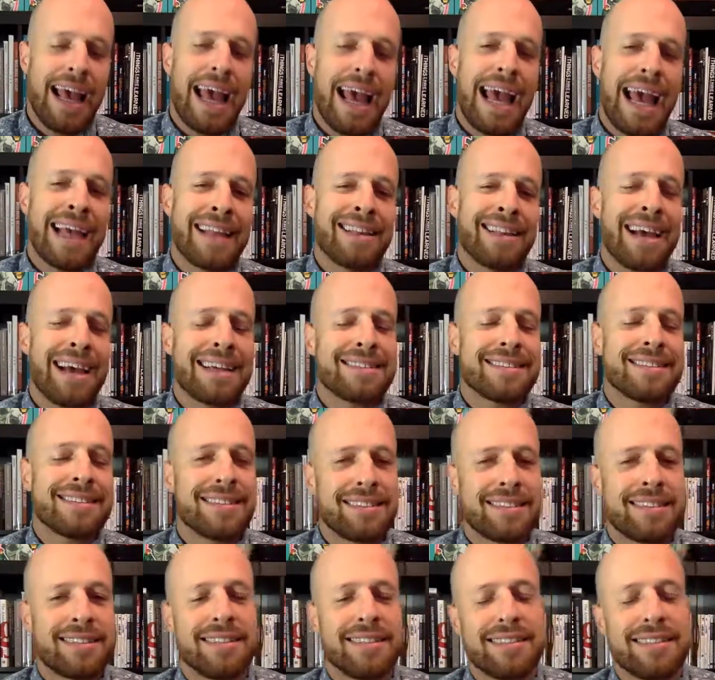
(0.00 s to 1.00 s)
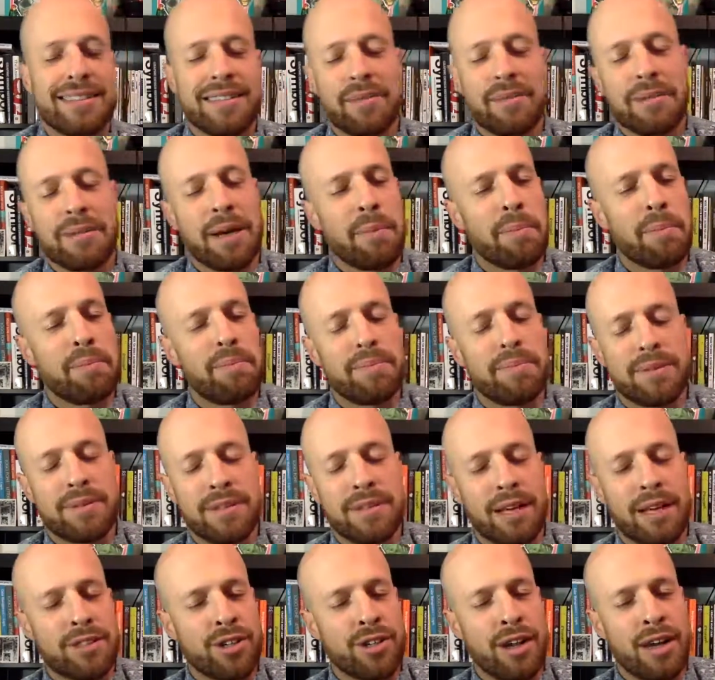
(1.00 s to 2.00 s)
lastly, something to
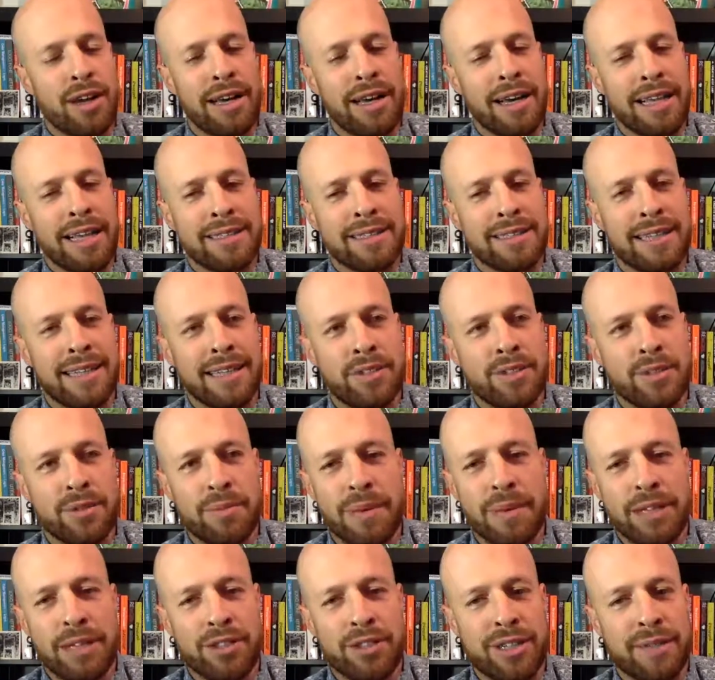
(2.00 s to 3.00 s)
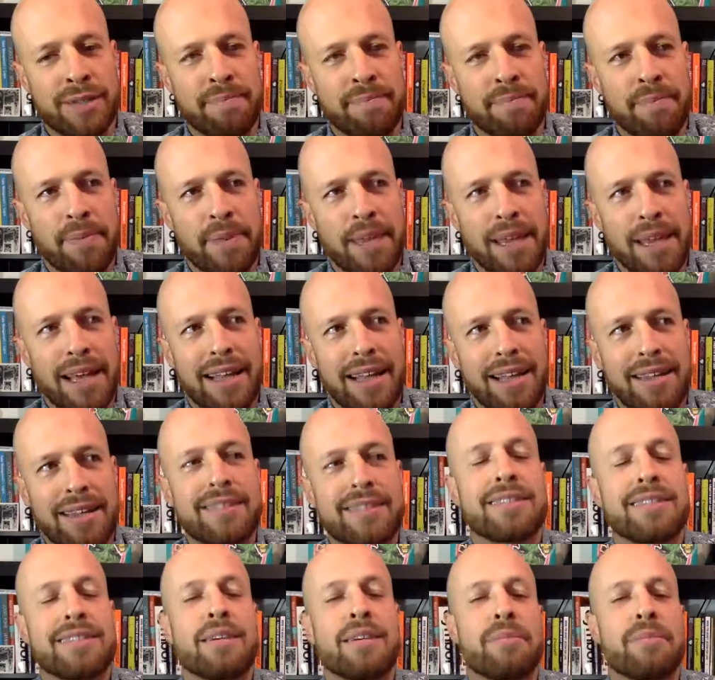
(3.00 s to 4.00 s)
touch on is they do mention
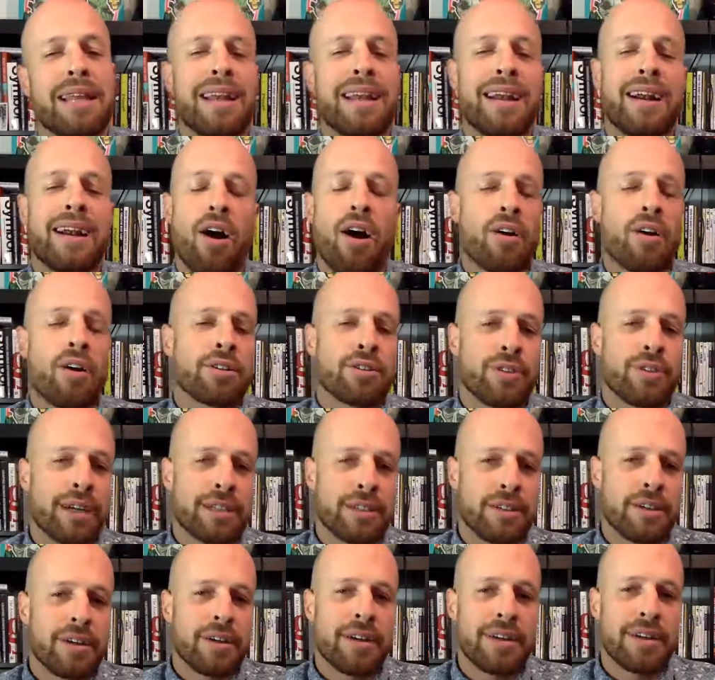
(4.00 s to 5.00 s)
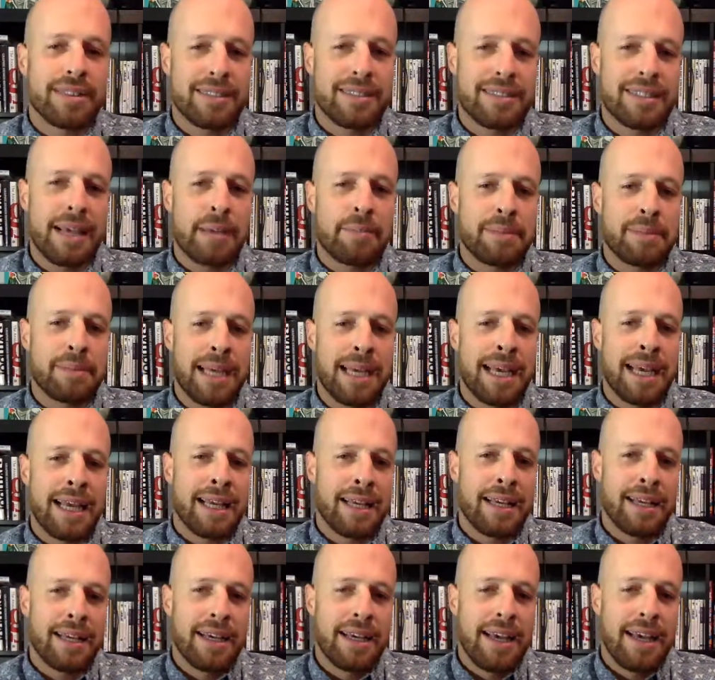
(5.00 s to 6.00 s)
this is something an art director could have stepped
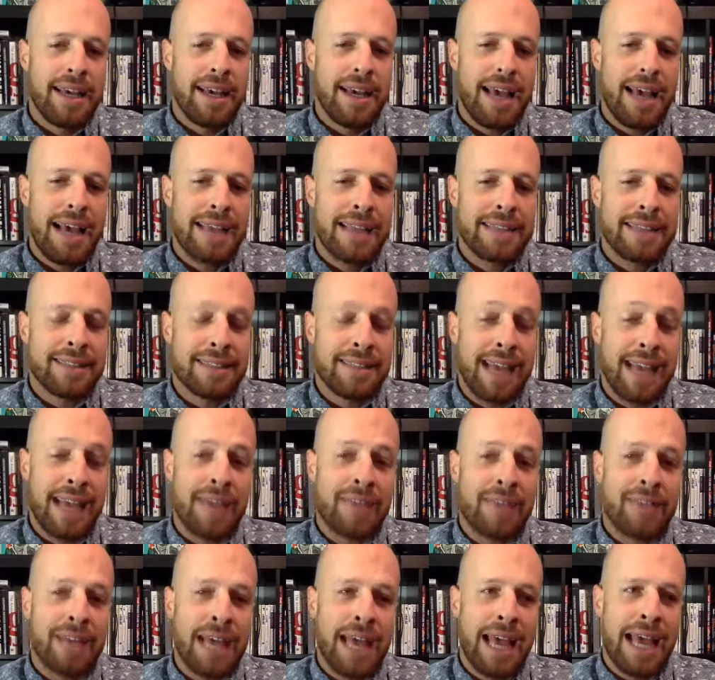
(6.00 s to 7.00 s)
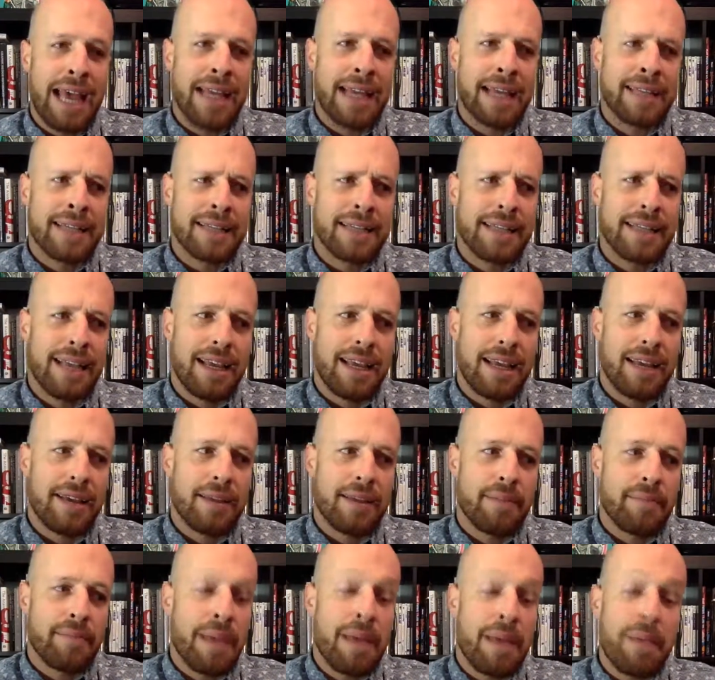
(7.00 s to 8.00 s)
in and saved. And
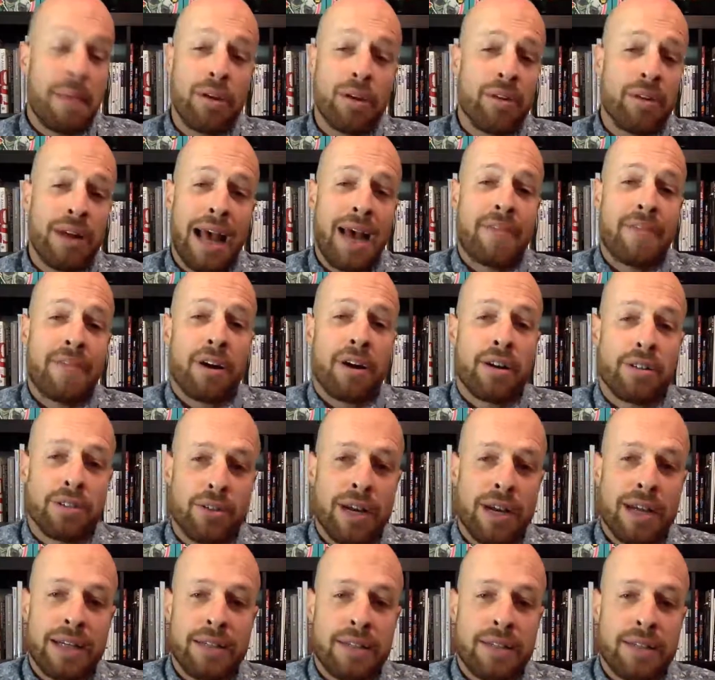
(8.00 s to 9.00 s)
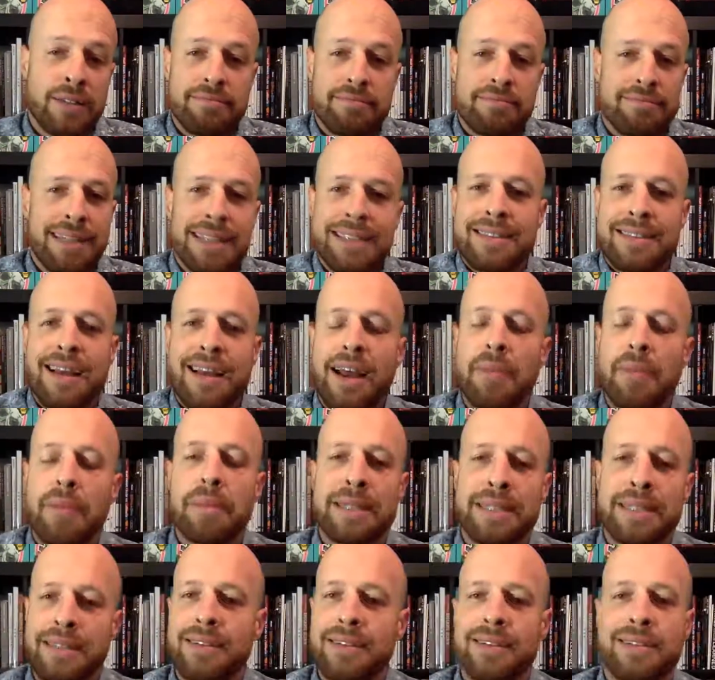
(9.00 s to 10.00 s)
maybe you don't have an art director. That's not a
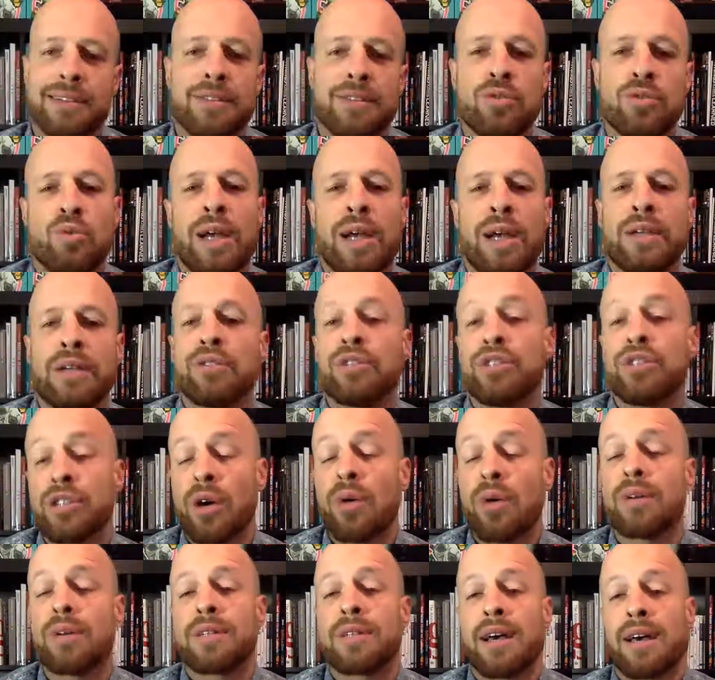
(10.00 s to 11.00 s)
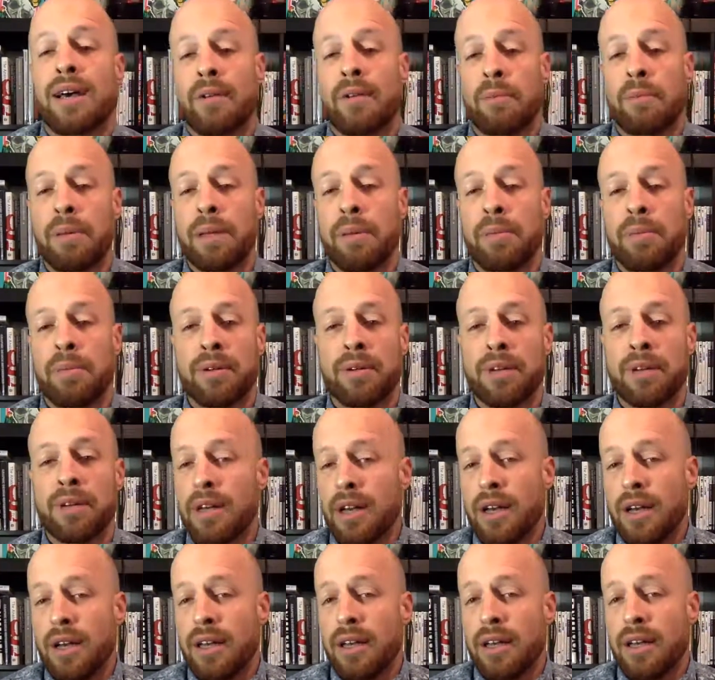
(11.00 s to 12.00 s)
big deal. This is why you show it to other people.
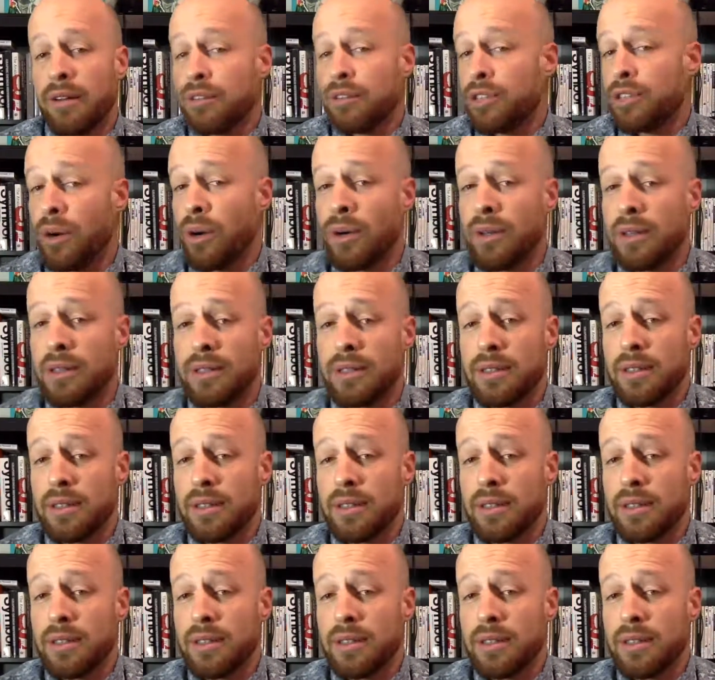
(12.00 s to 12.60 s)
You know, show it